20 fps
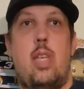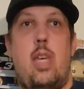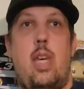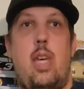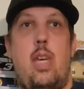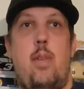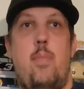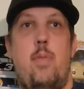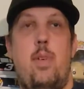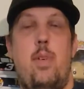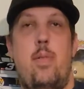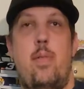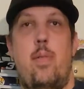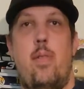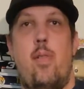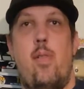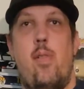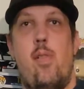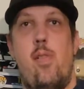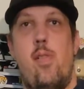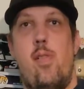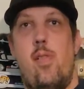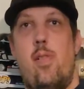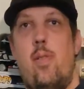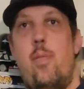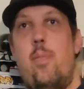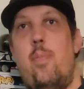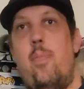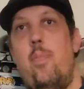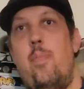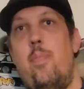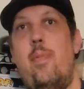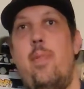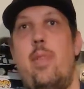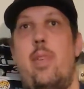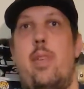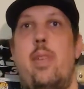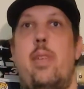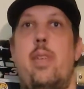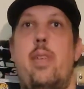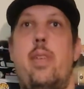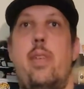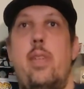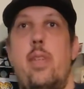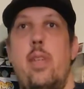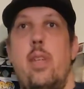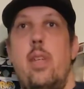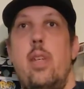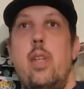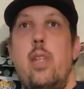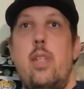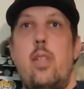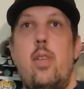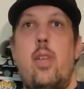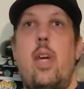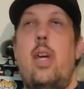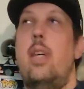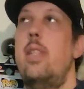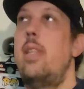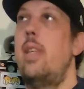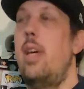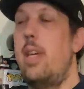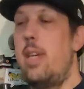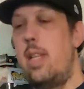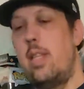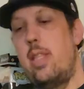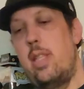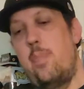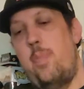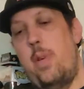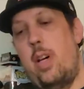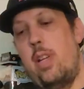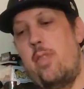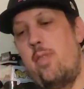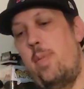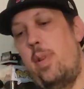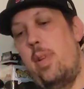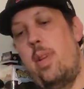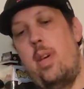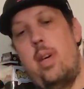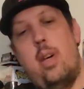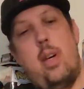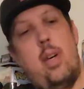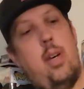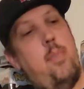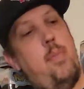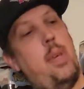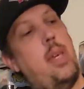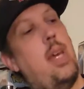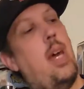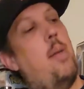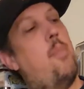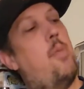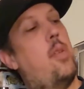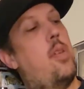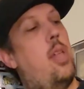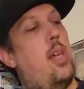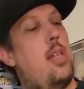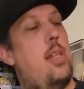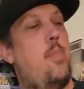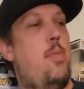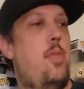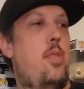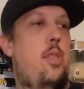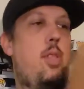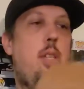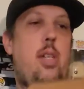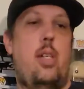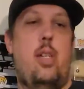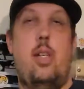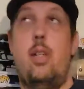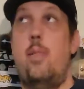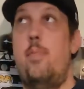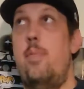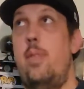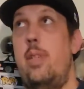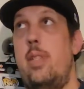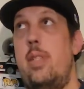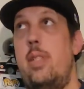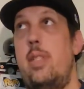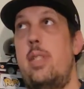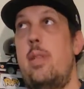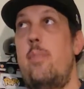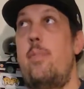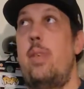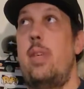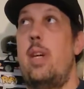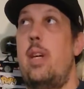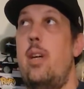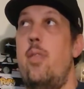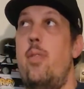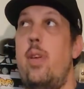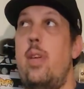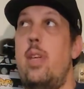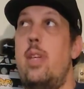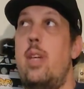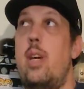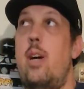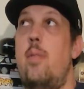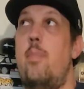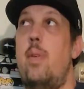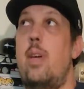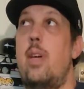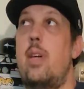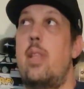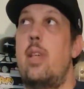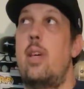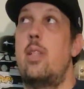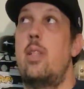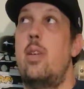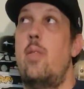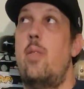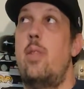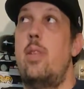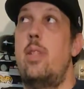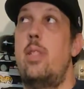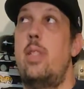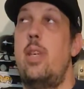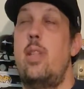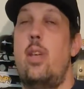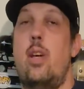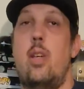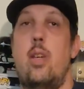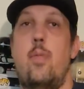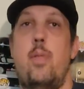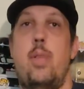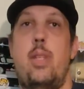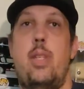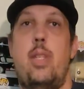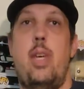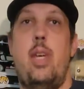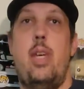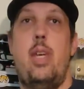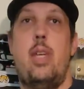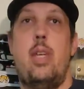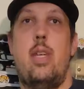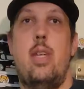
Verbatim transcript: Game. Oh, no, there's two attacking me. So, guys, I got this box from one, uh, Big Apple Collectibles. Um, it's something I already got my collection. I want to see how long it would take.